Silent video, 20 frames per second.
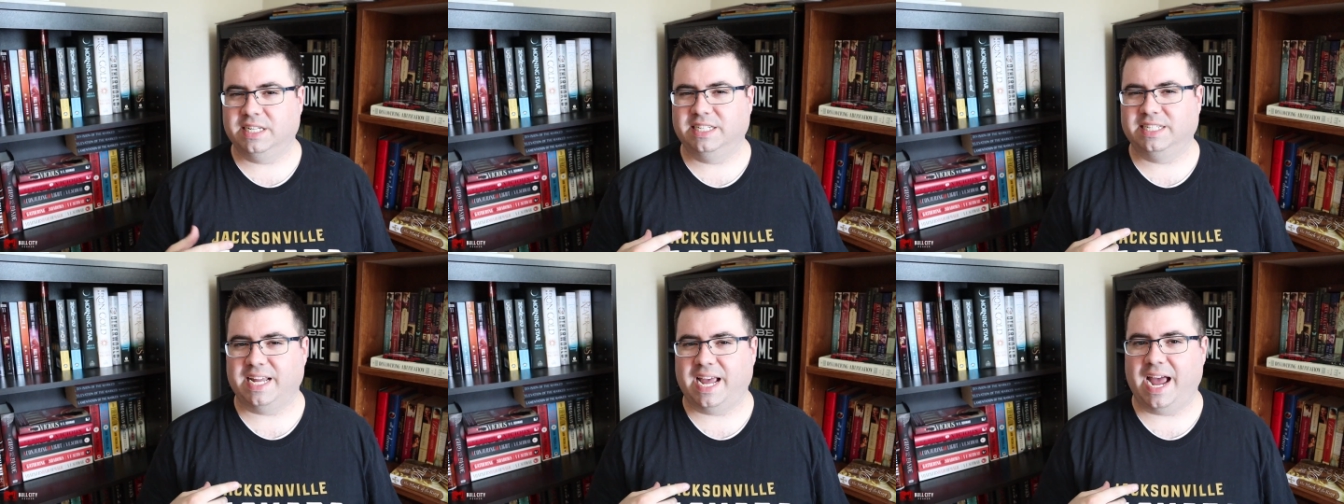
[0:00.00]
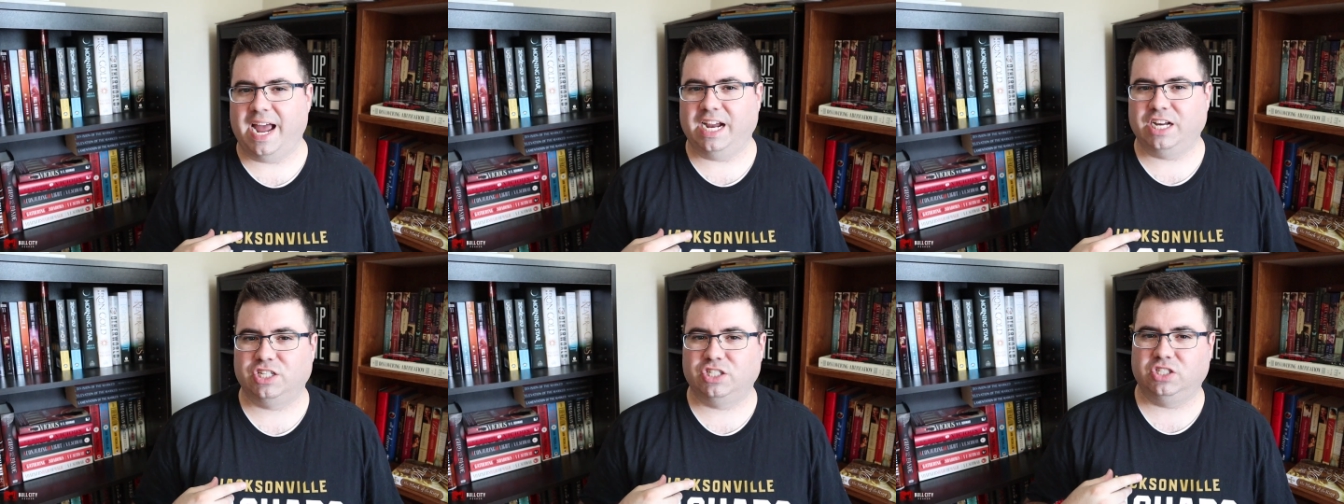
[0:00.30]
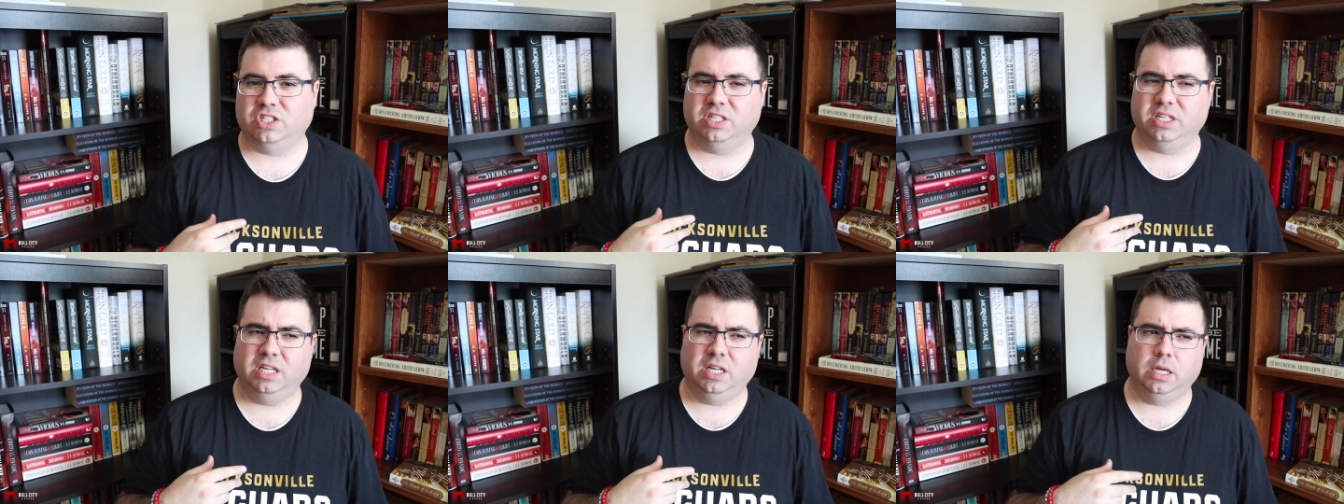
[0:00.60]
is
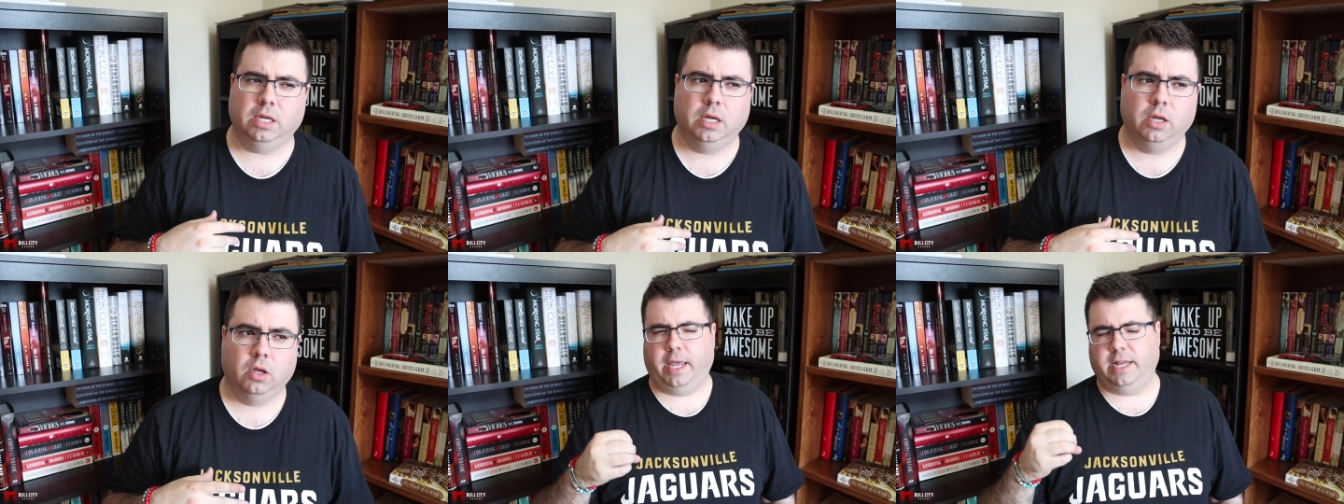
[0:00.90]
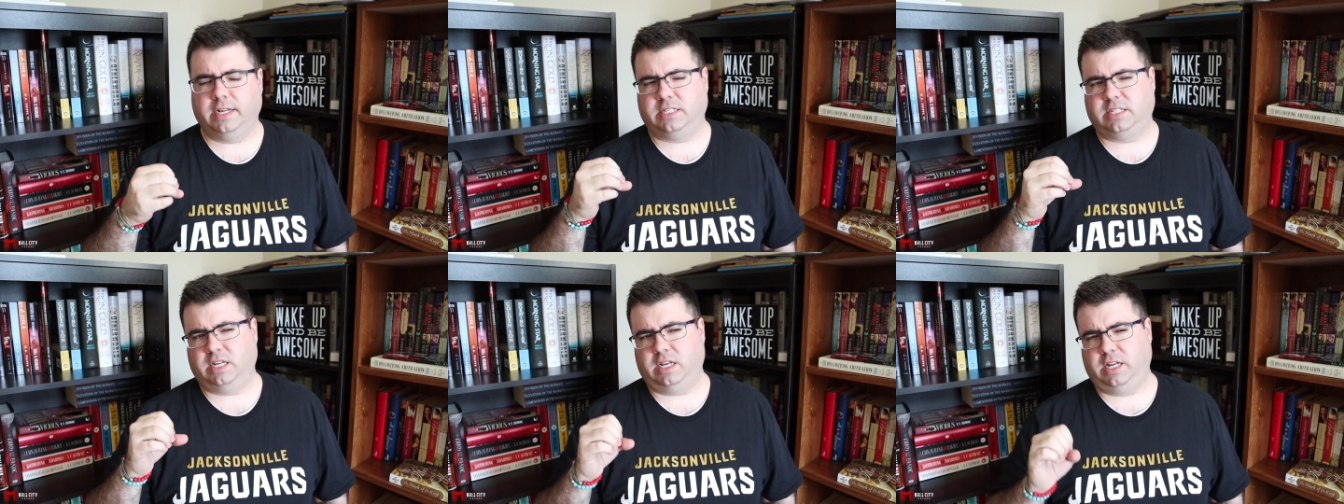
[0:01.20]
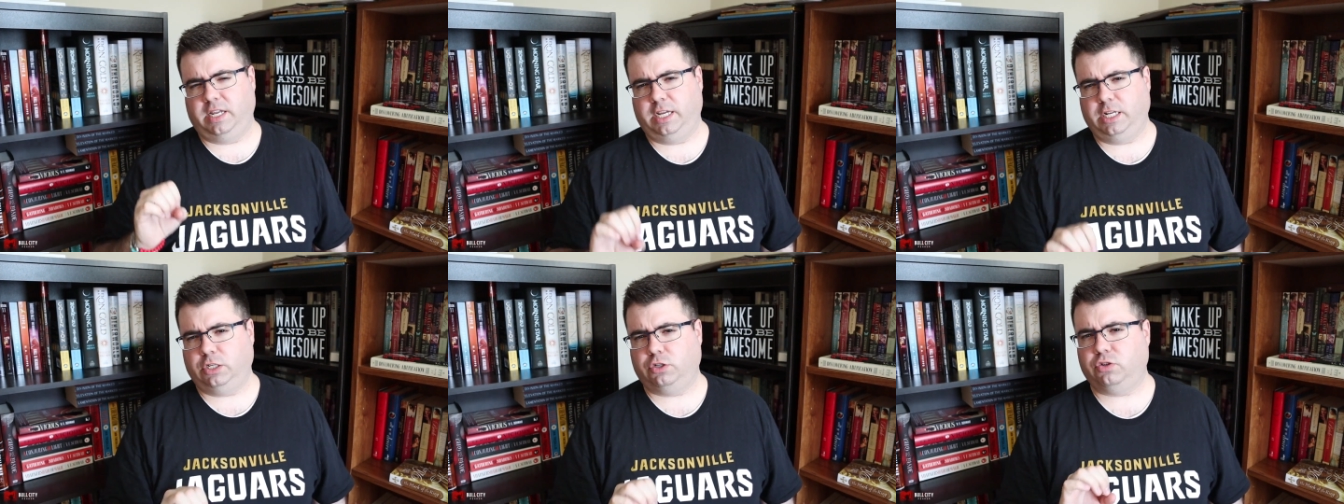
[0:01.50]
actually it's
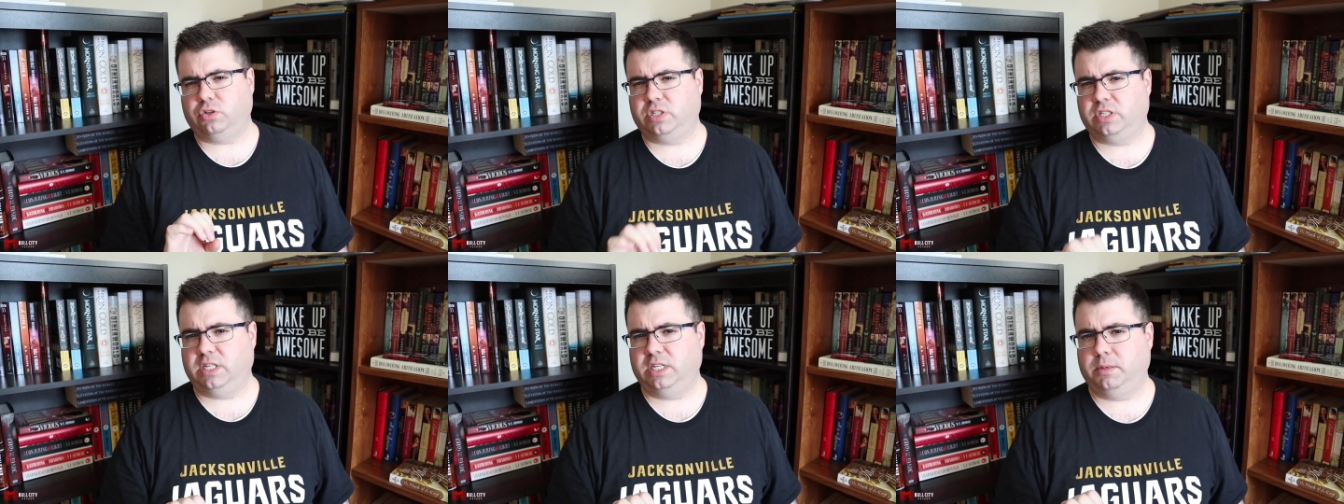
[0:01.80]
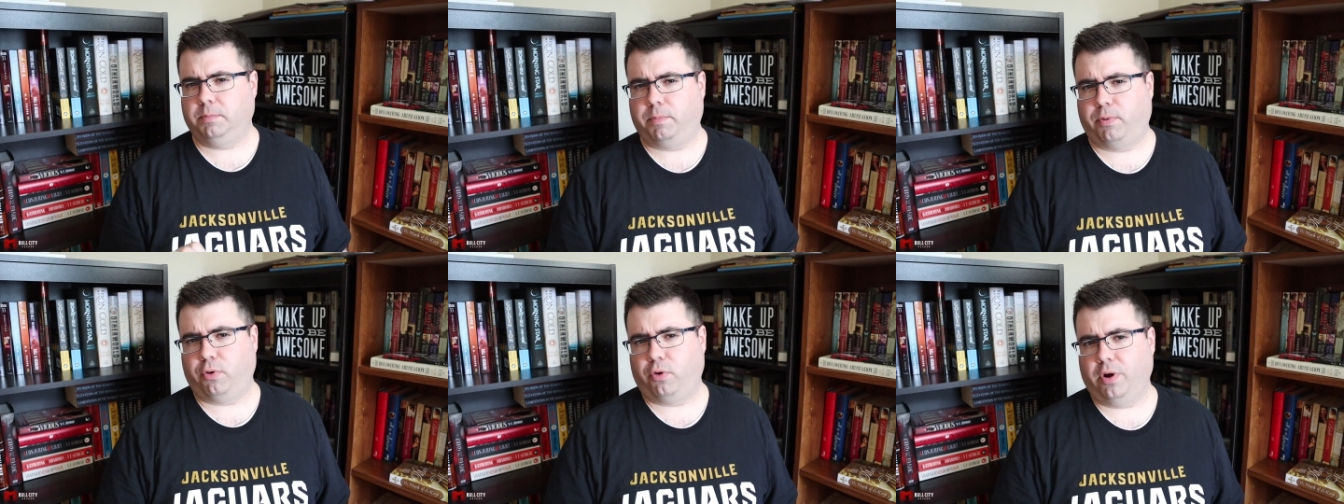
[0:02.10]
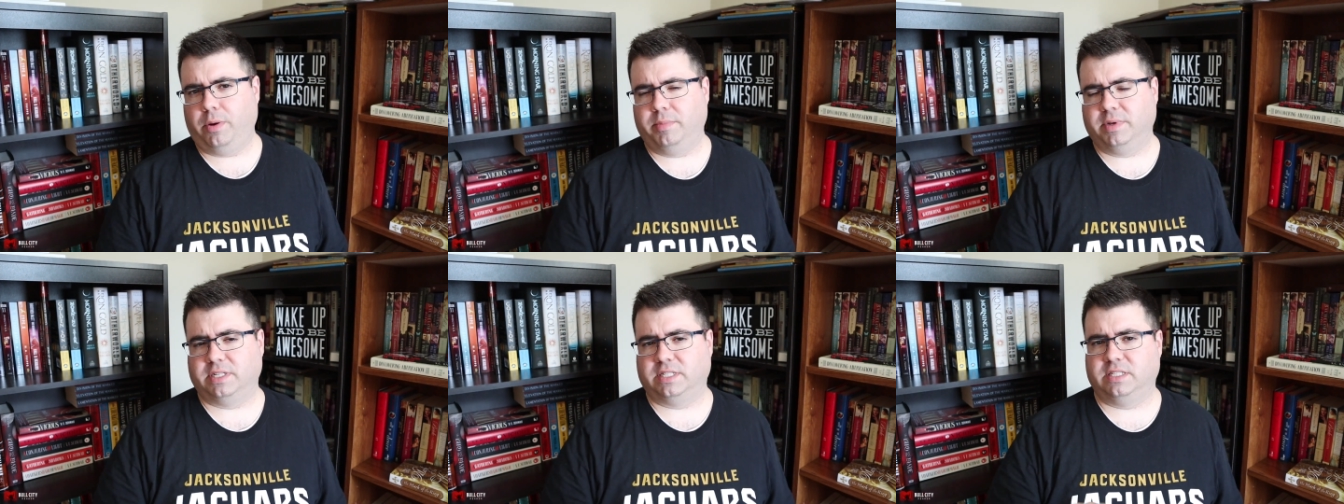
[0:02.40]
an interesting
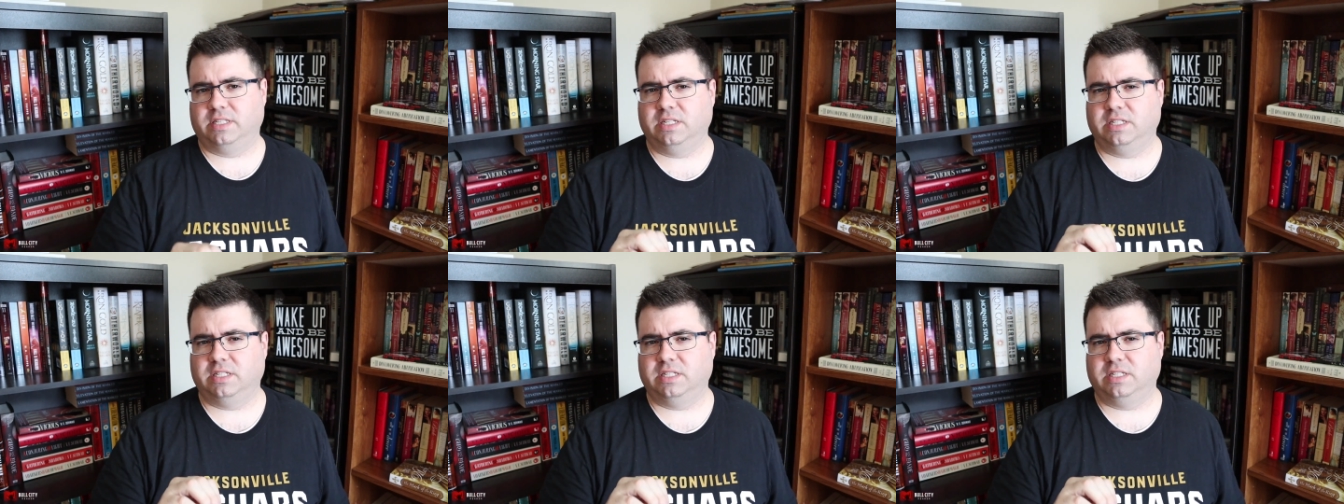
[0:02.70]
premise.